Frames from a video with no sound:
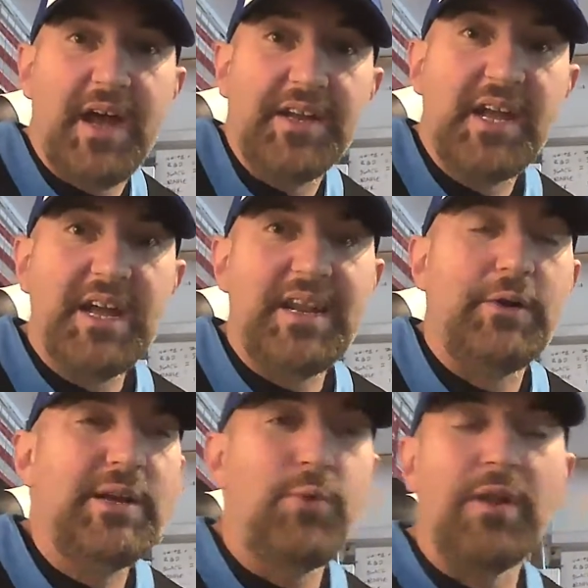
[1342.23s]
that. Now
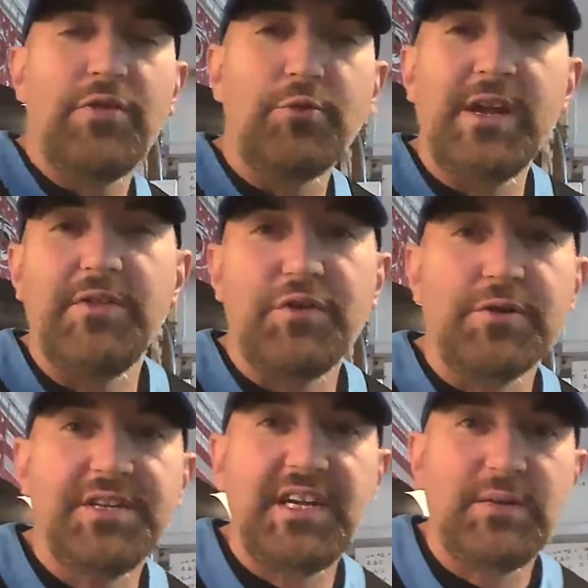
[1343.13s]
he went
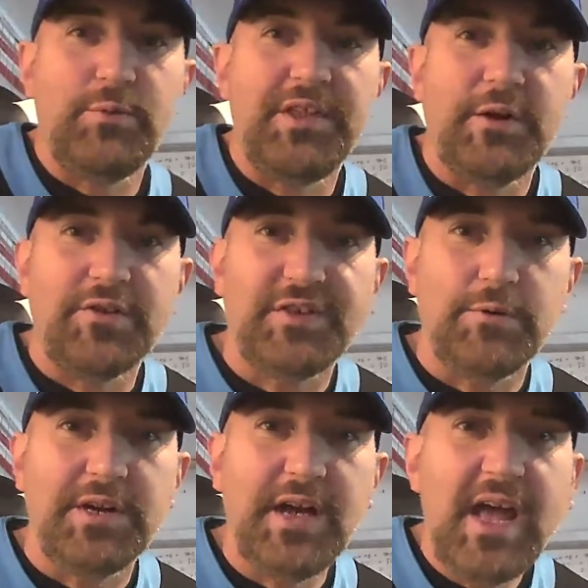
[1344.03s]
3-13 with
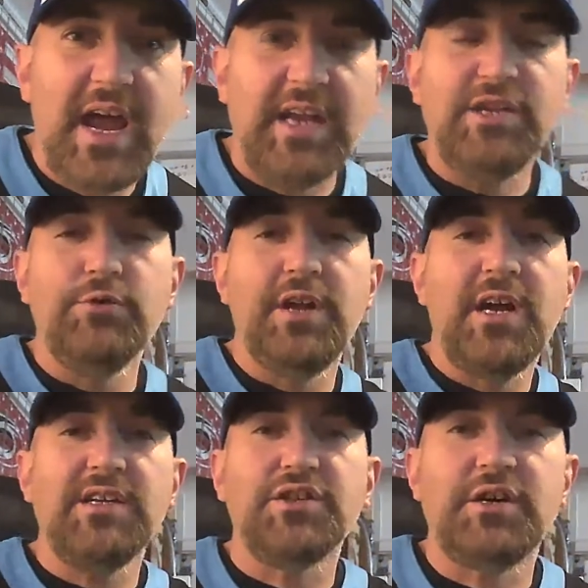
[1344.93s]
Arizona, and you and I
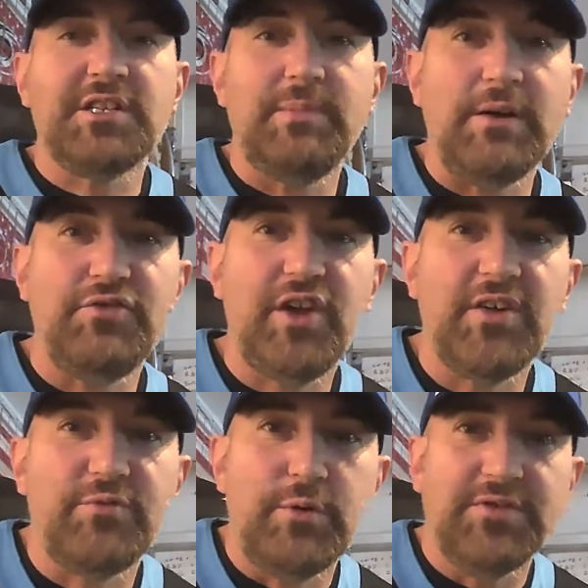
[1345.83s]
had talked about
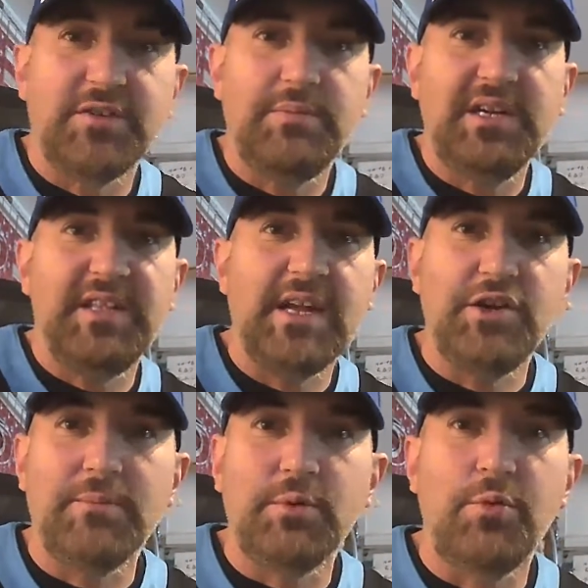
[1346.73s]
Josh Rosen being that
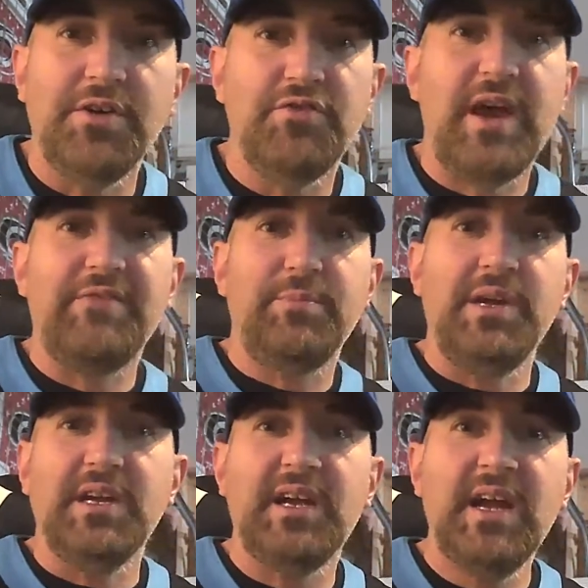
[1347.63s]
number one draft
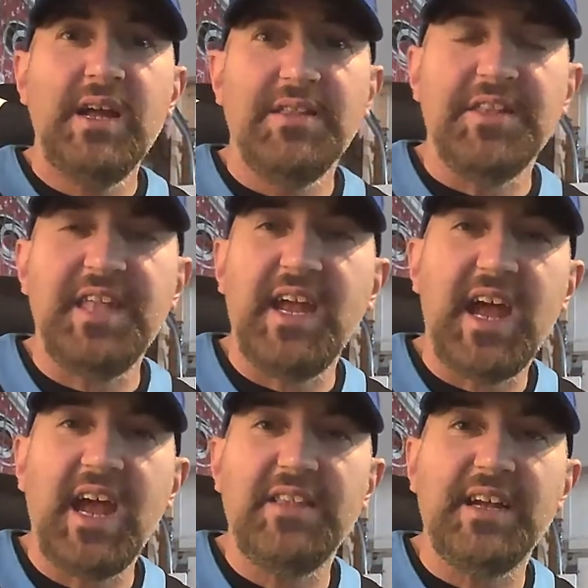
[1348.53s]
pick that they
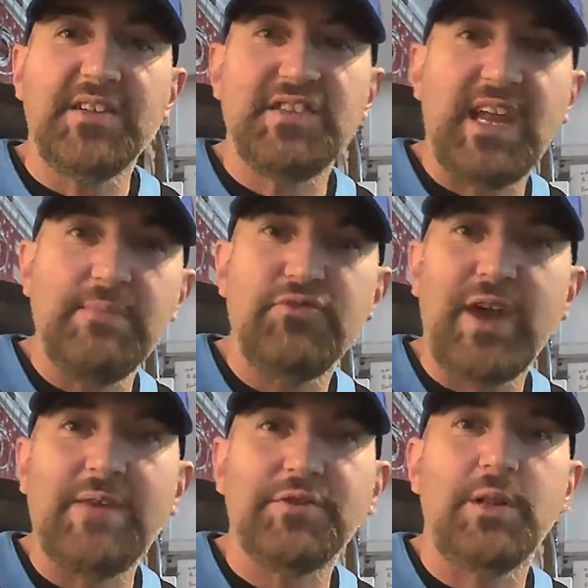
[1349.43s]
had the same
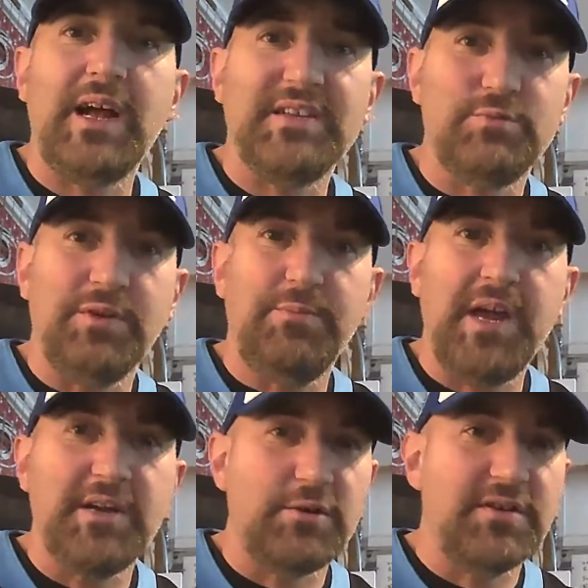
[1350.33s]
draft class with
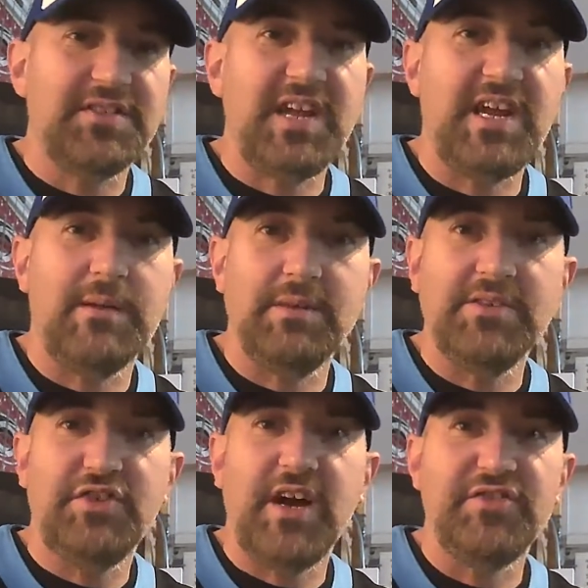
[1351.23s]
Baker and Sam
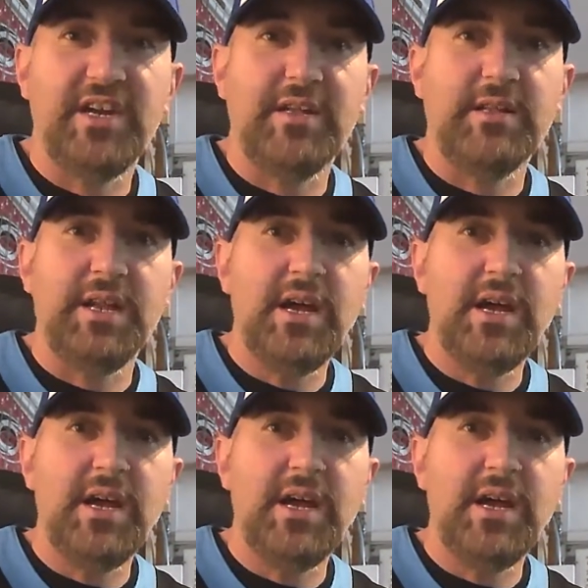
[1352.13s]
and Josh Allen.